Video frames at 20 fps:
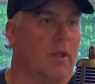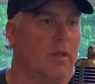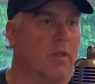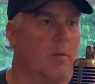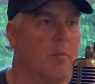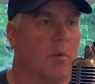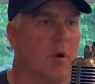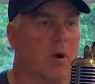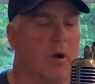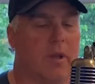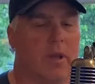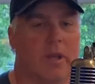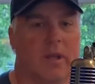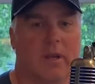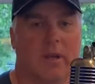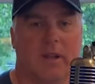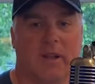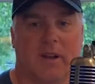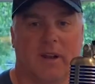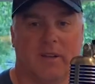the
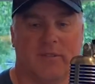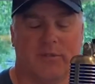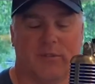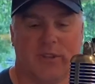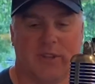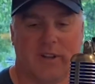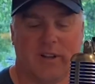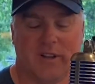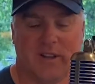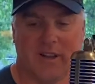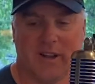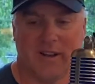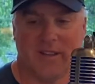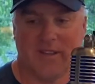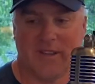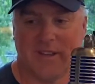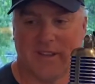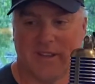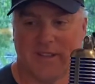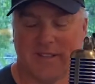market, and I've seen a lot of
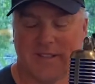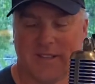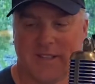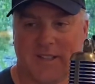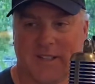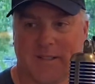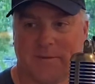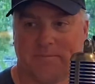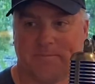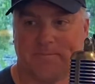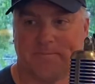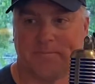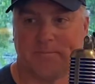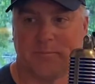things um,